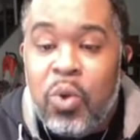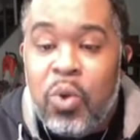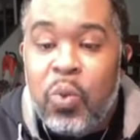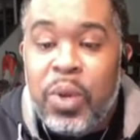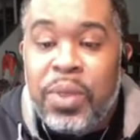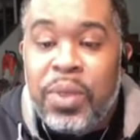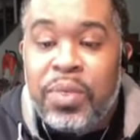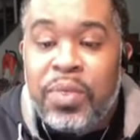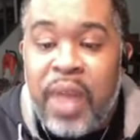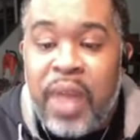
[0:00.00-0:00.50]

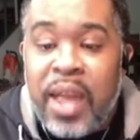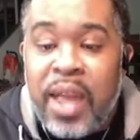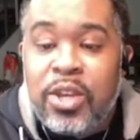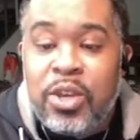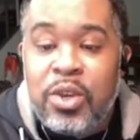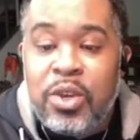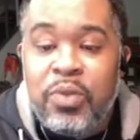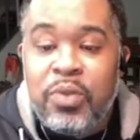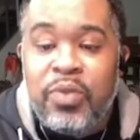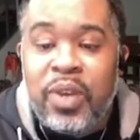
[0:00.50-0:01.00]
We
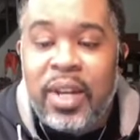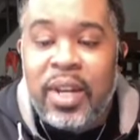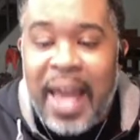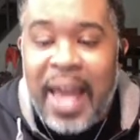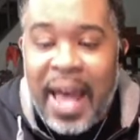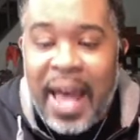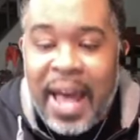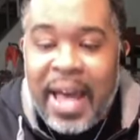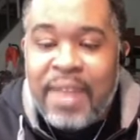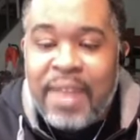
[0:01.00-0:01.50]
thank you for
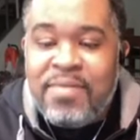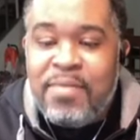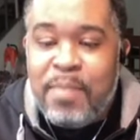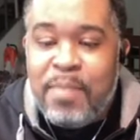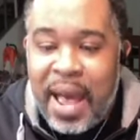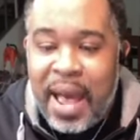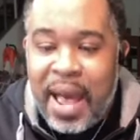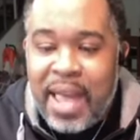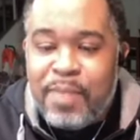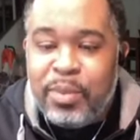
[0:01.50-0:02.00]
live
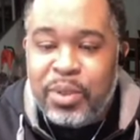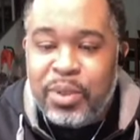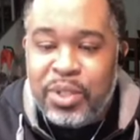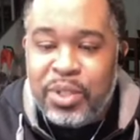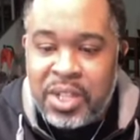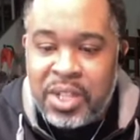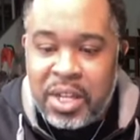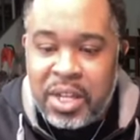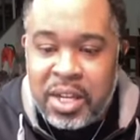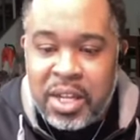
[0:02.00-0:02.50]
Bible
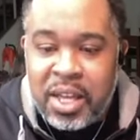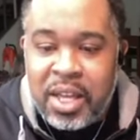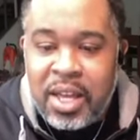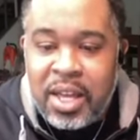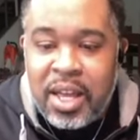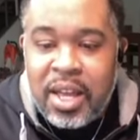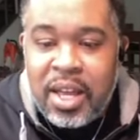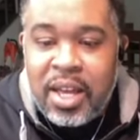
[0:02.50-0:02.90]
study.